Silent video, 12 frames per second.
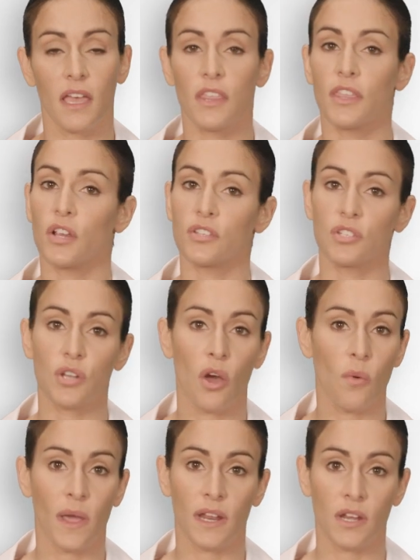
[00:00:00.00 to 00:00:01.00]
There is
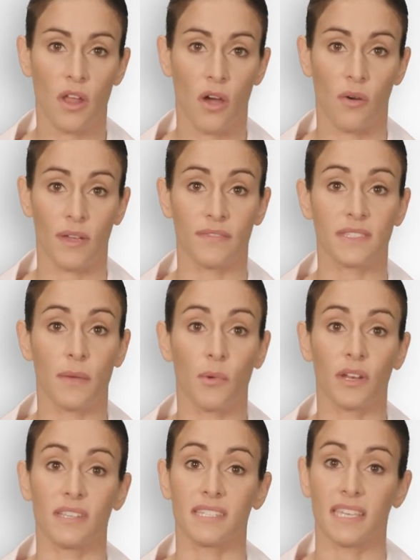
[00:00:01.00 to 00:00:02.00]
no way to know if
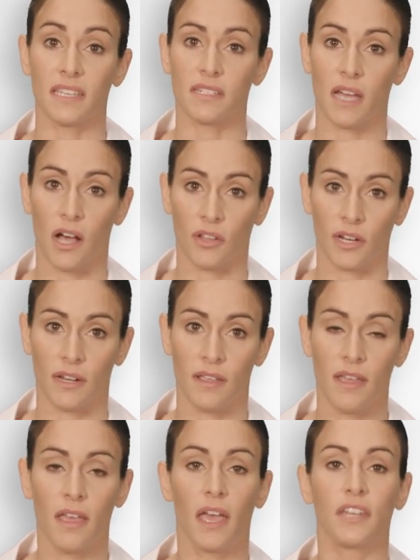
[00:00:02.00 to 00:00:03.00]
someone is heat intolerant
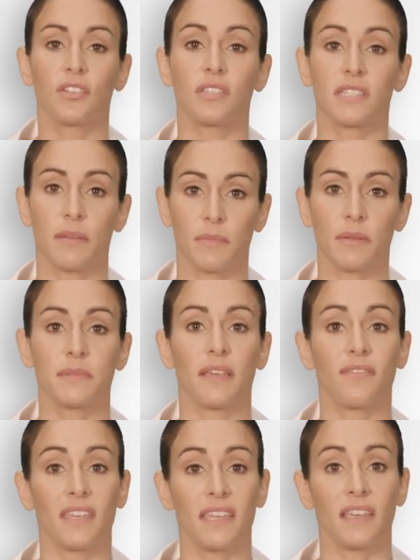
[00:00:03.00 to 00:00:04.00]
until symptoms
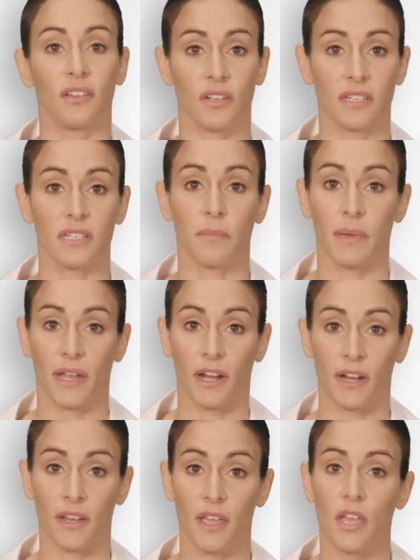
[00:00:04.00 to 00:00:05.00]
of heat illness
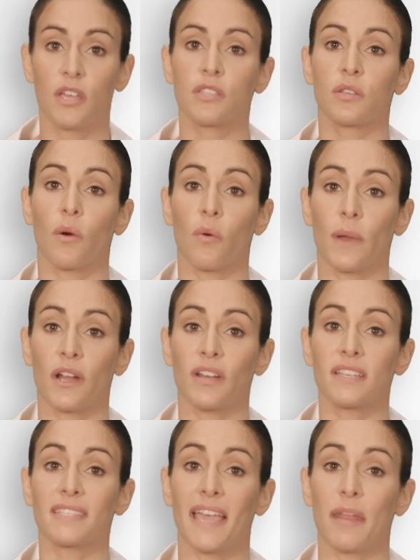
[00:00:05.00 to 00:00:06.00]
appear, so
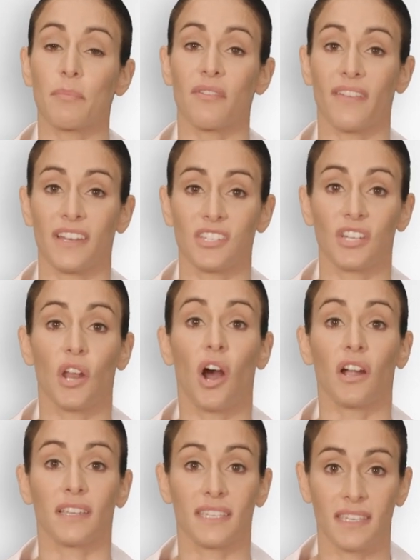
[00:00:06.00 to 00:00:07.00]
awareness and prevention
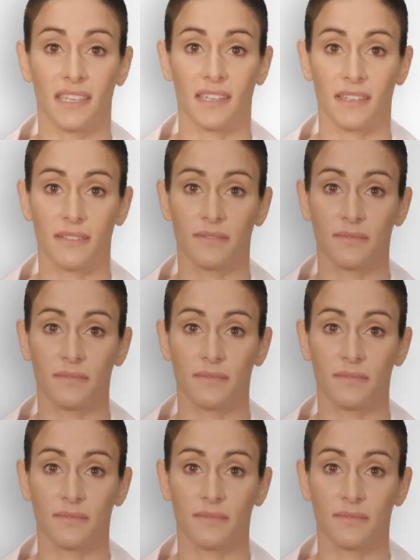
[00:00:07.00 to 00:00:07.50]
are key.